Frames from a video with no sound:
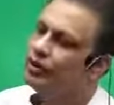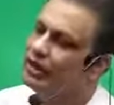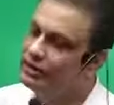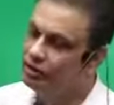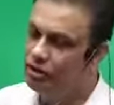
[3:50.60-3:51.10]
the
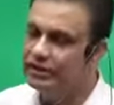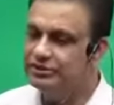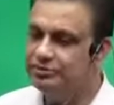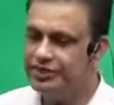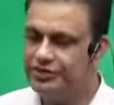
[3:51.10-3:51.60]
law is
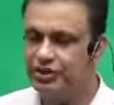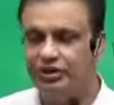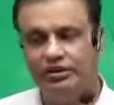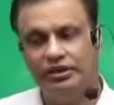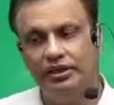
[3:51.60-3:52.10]
based on
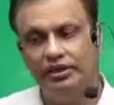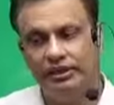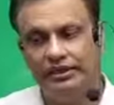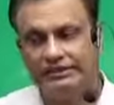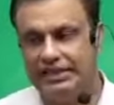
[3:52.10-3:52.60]

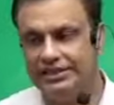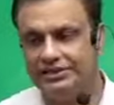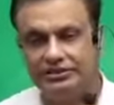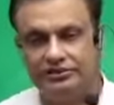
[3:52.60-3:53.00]
legislation.